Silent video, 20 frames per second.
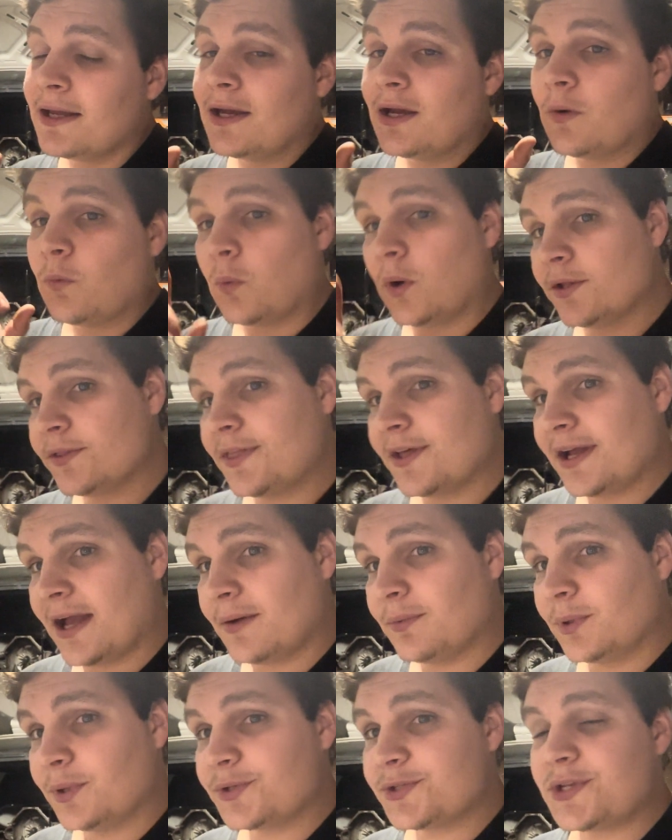one thing I
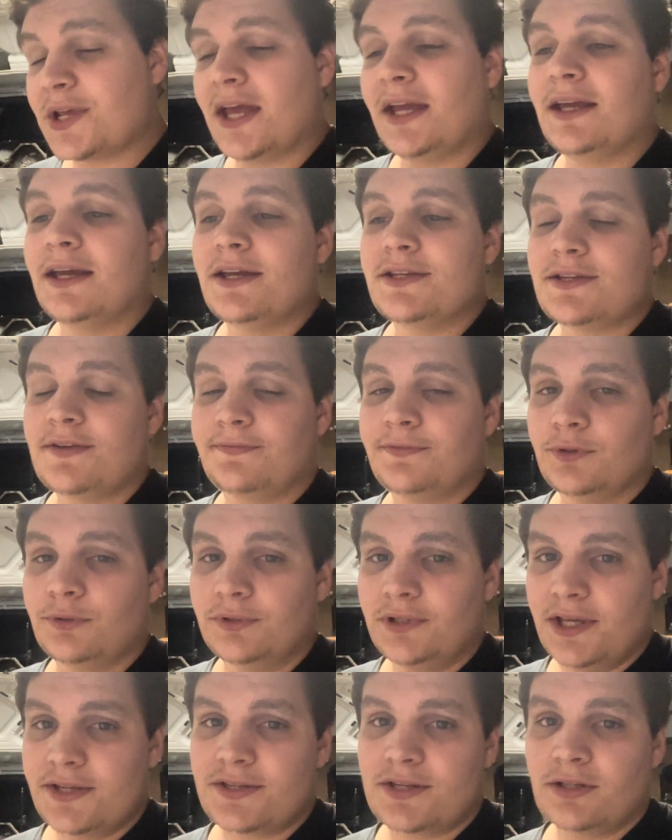will say is if you
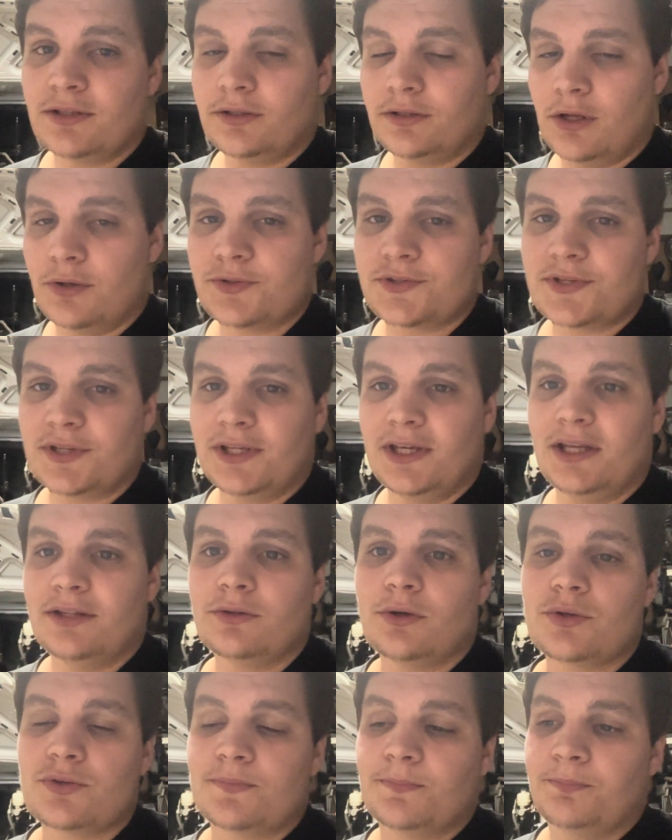listen closely in
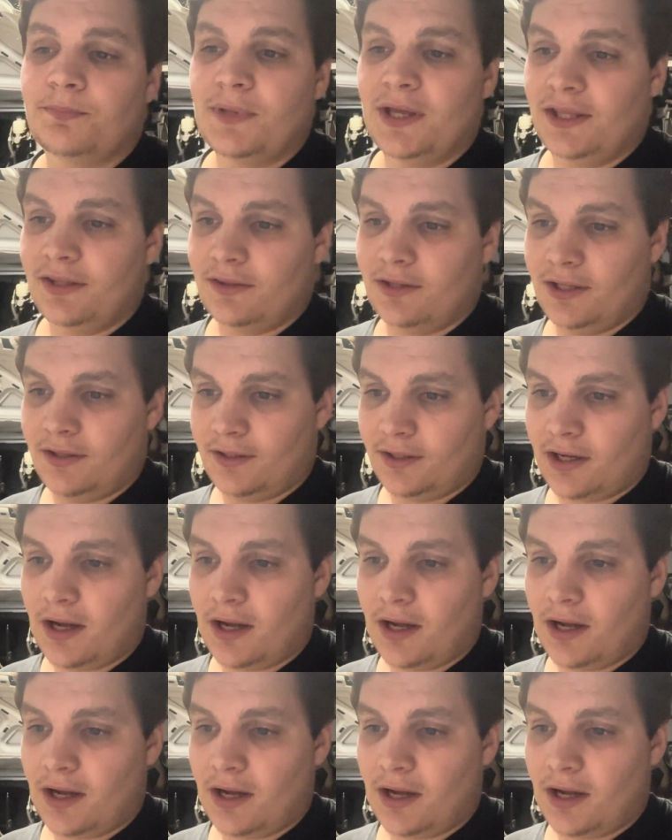the